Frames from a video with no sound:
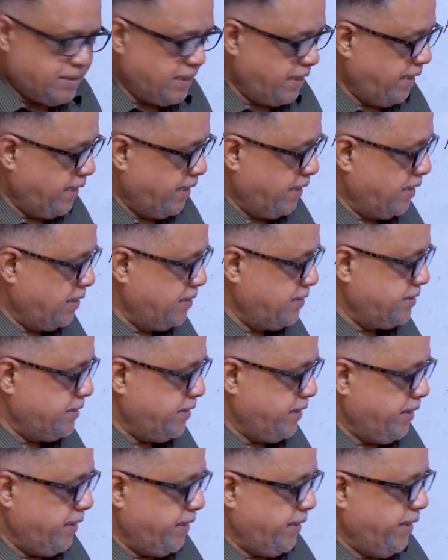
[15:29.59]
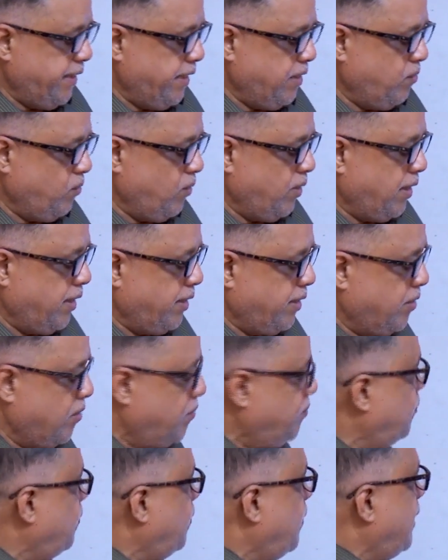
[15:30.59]
the energy equivalent
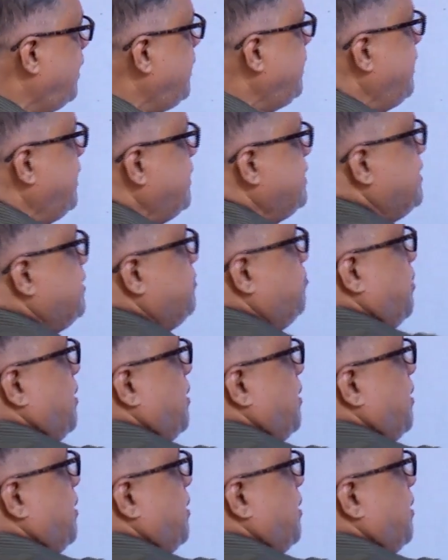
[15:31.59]
of 1 kg